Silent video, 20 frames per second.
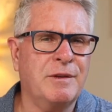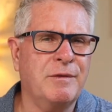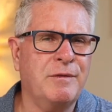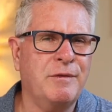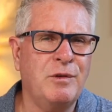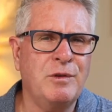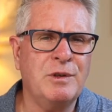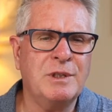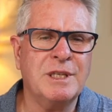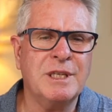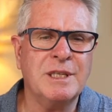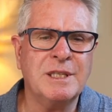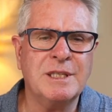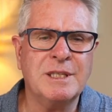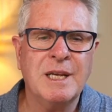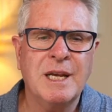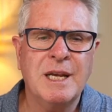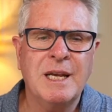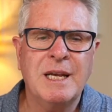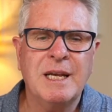The first
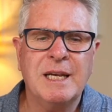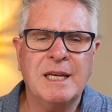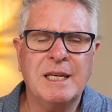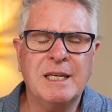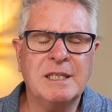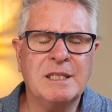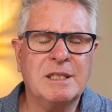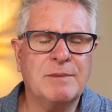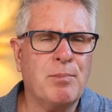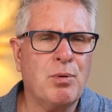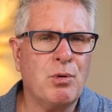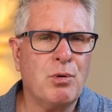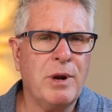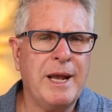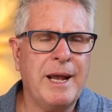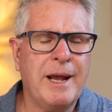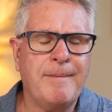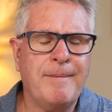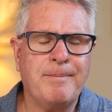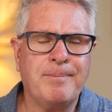is
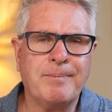prayer.